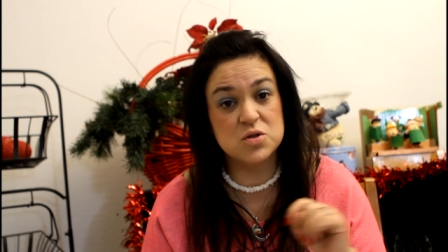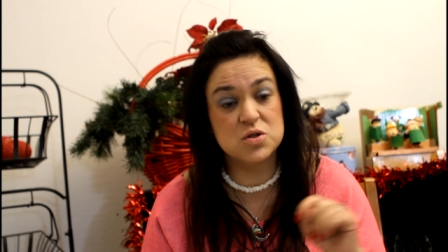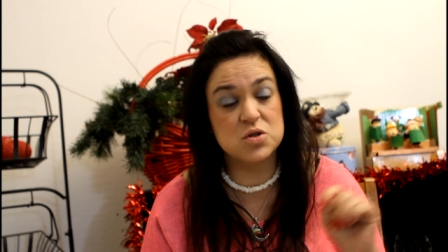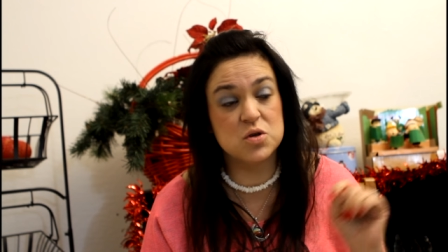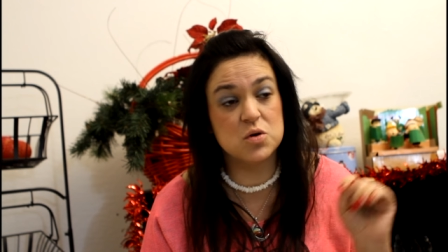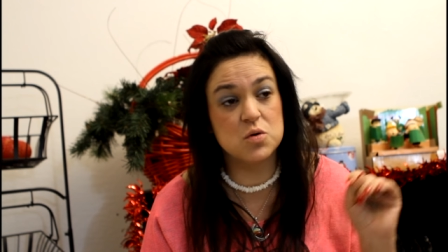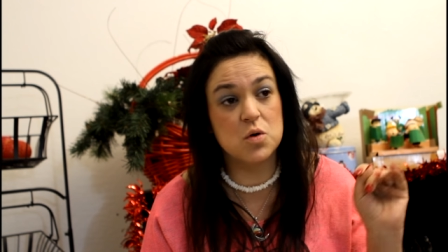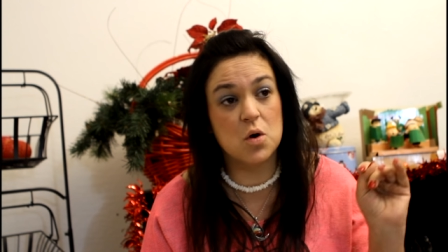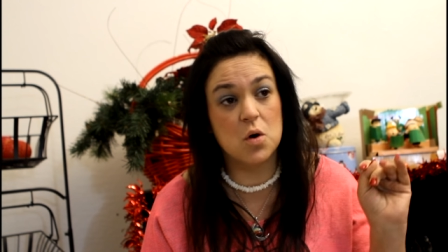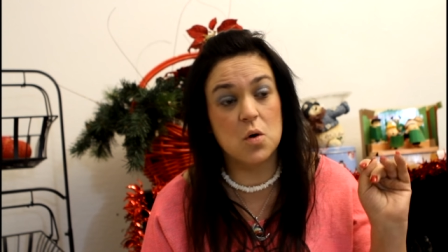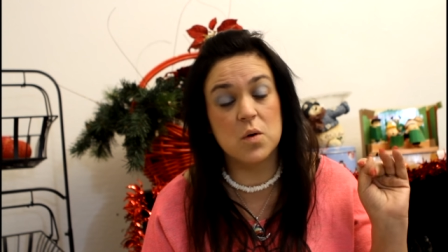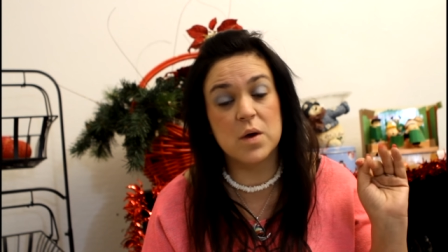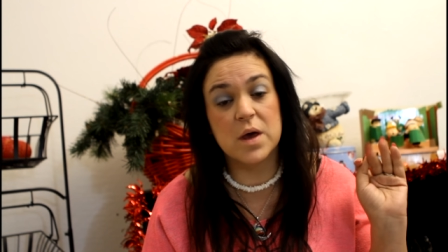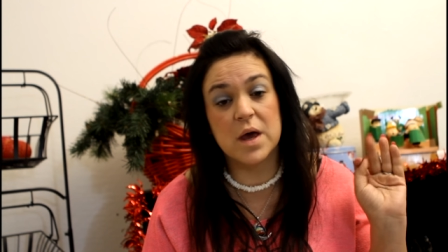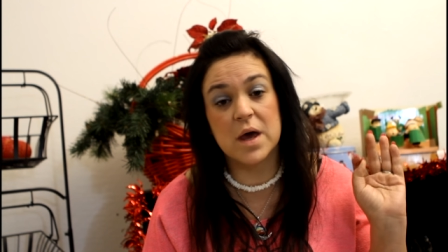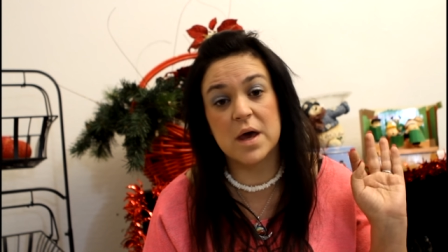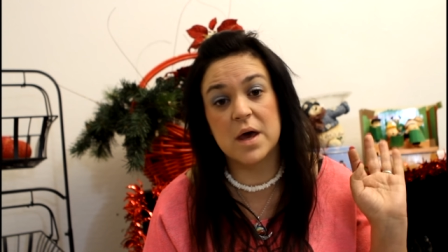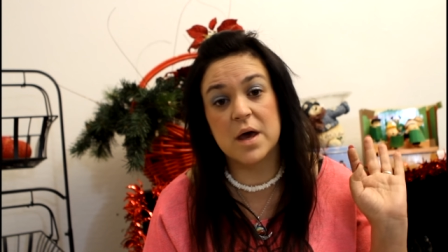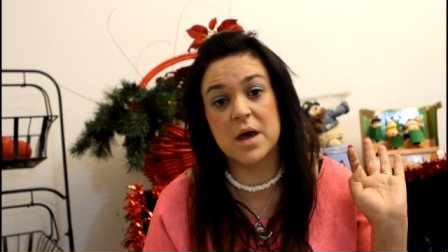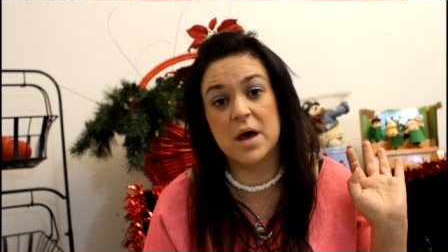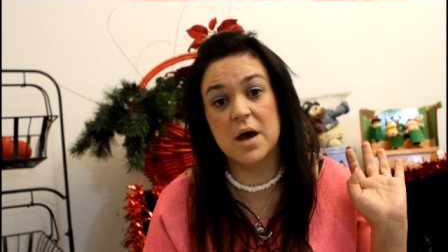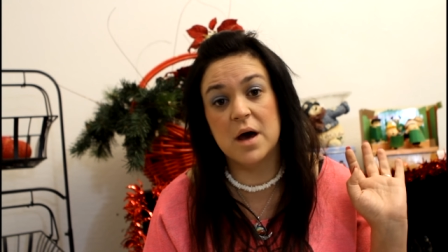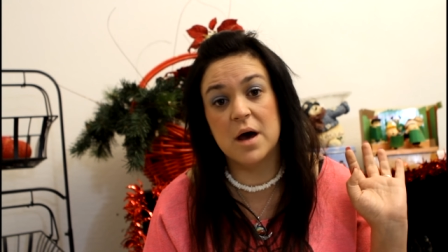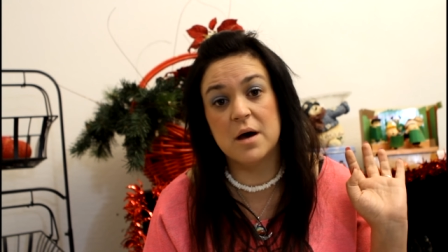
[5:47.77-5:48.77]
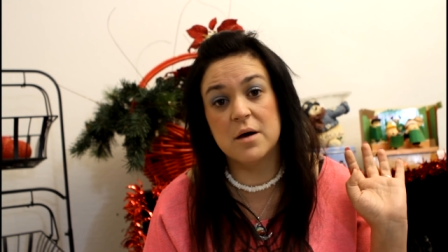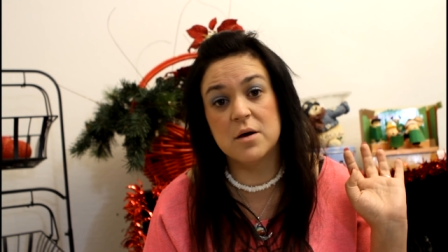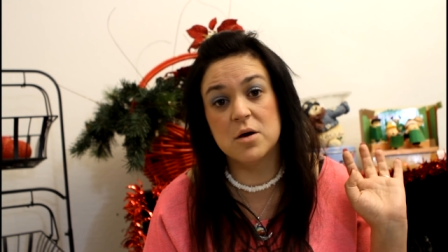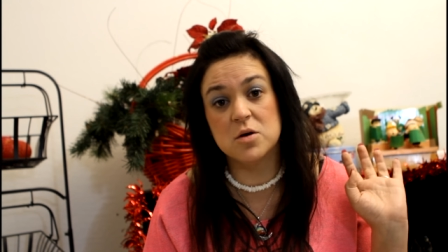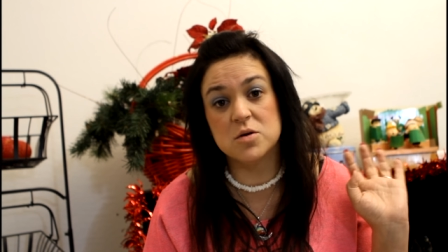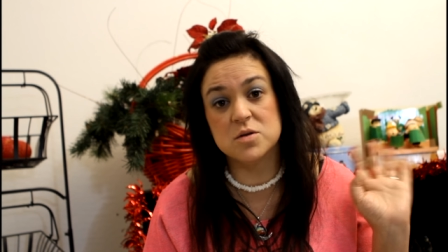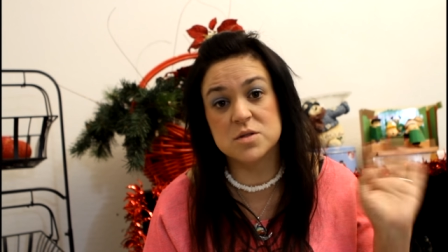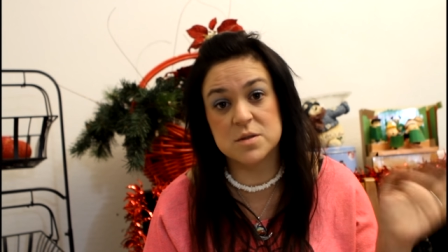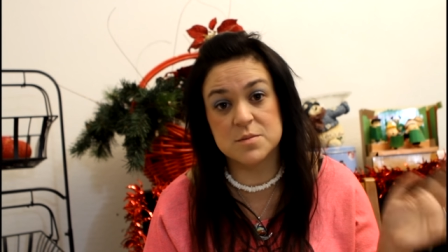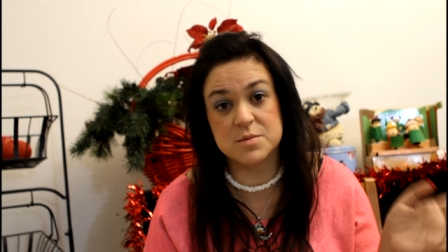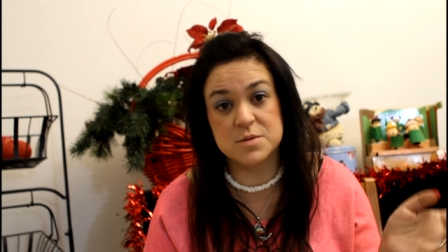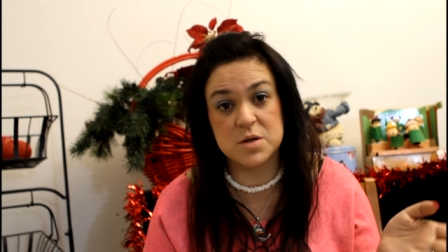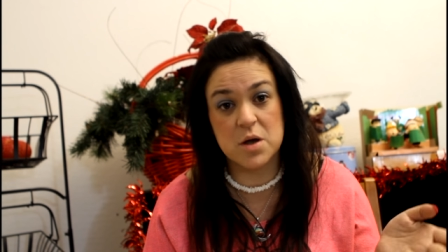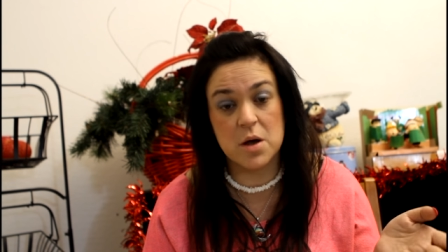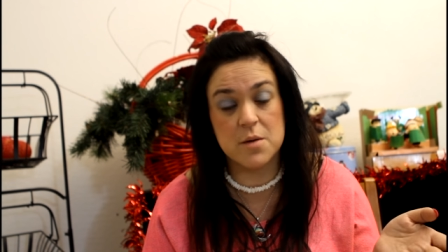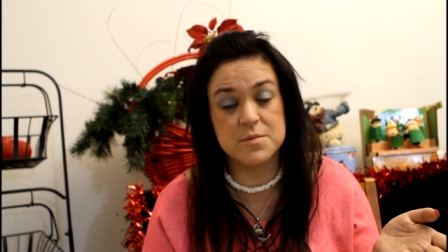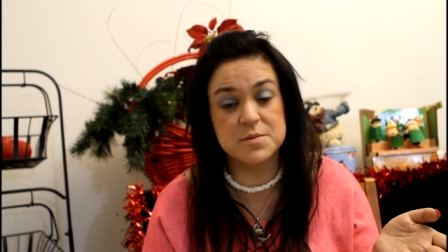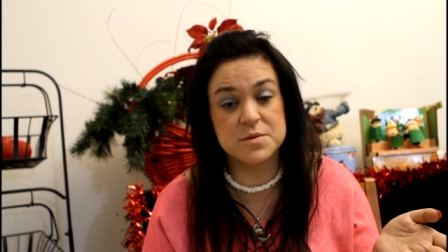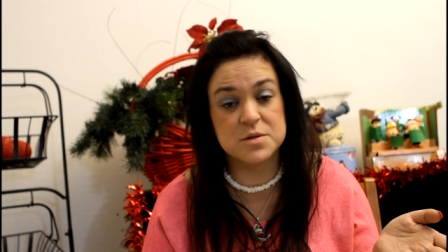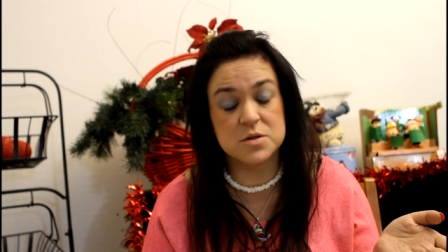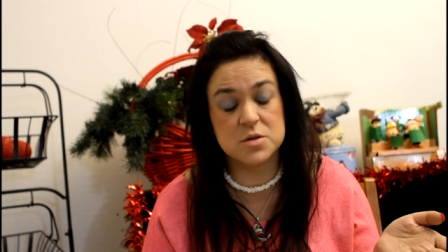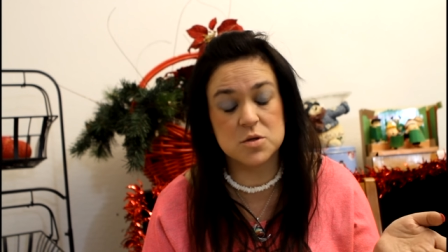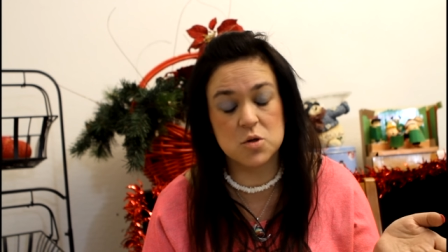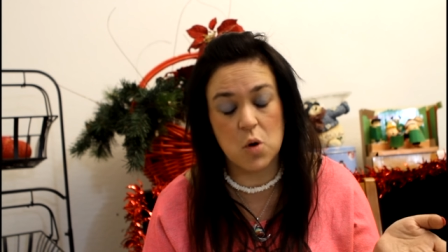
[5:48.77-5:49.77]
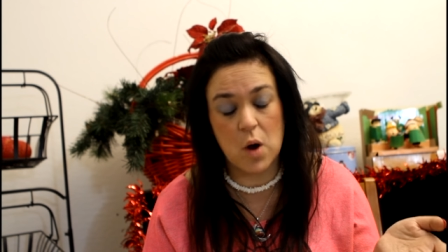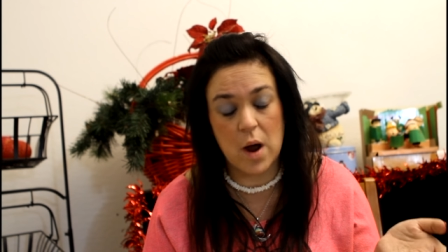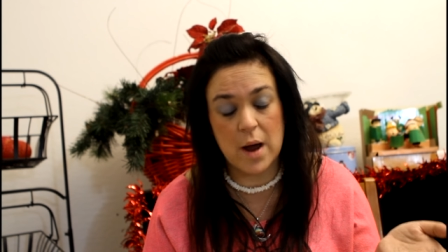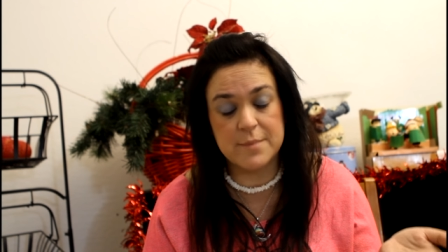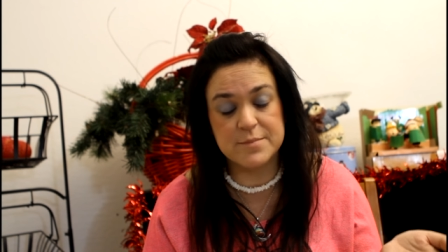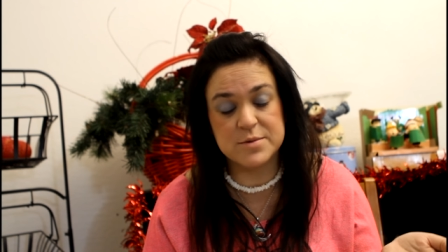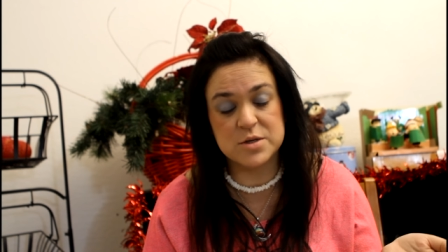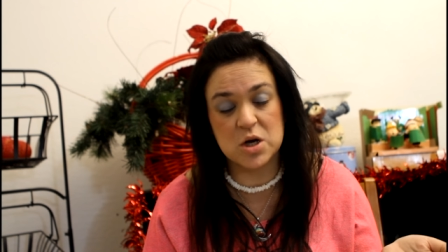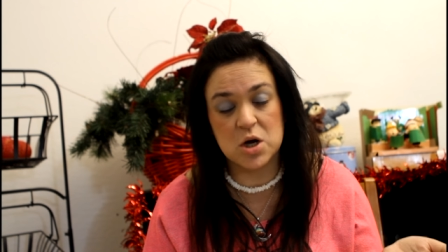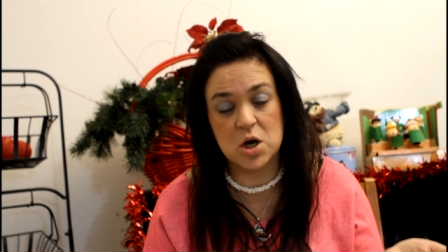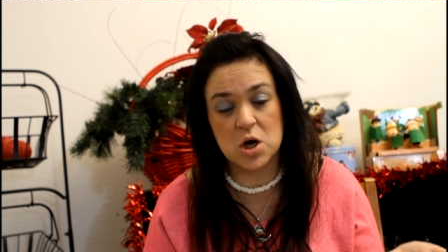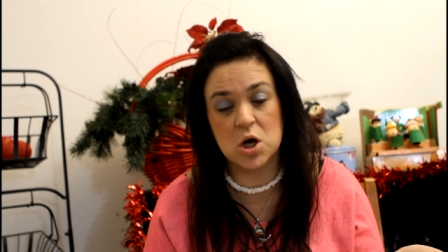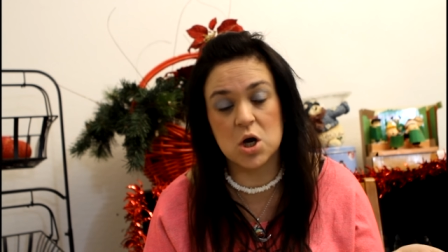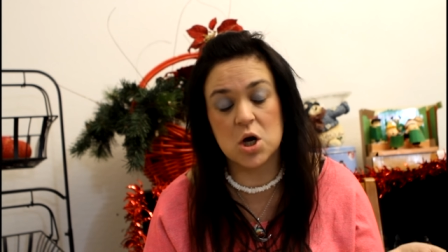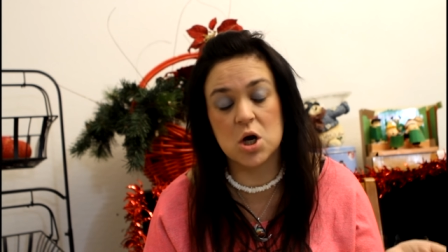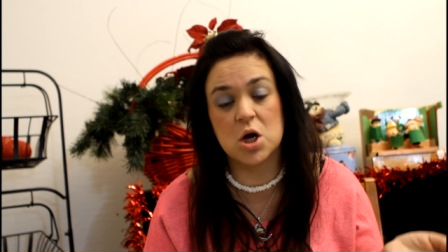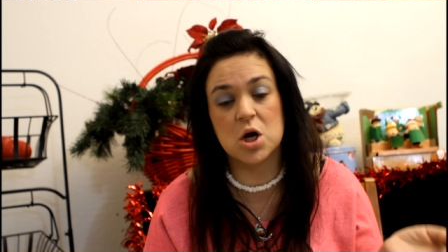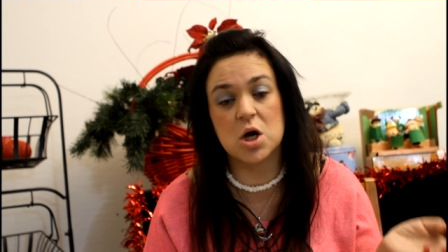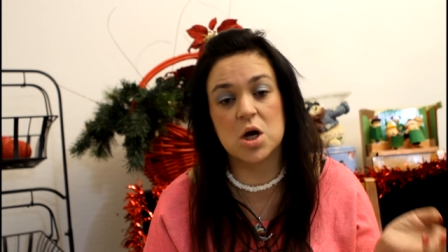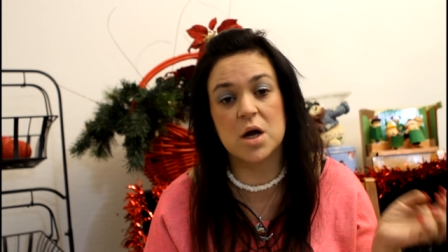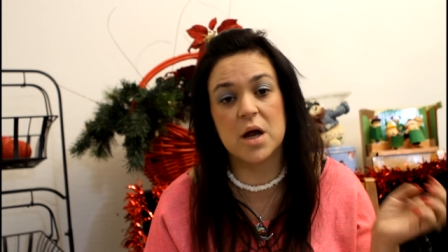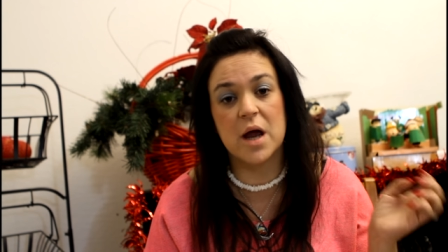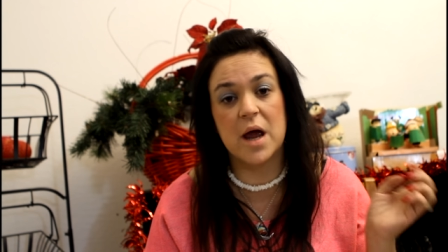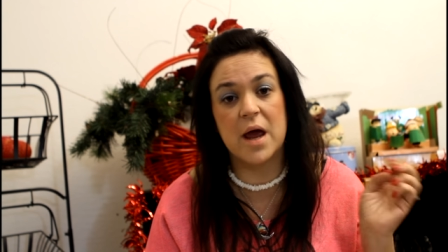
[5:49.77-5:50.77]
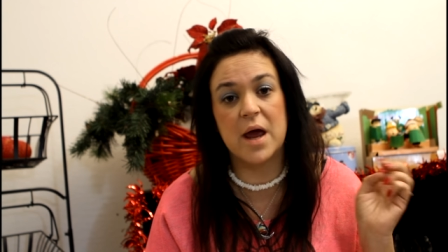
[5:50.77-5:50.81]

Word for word: So go get, uh, go subscribe to her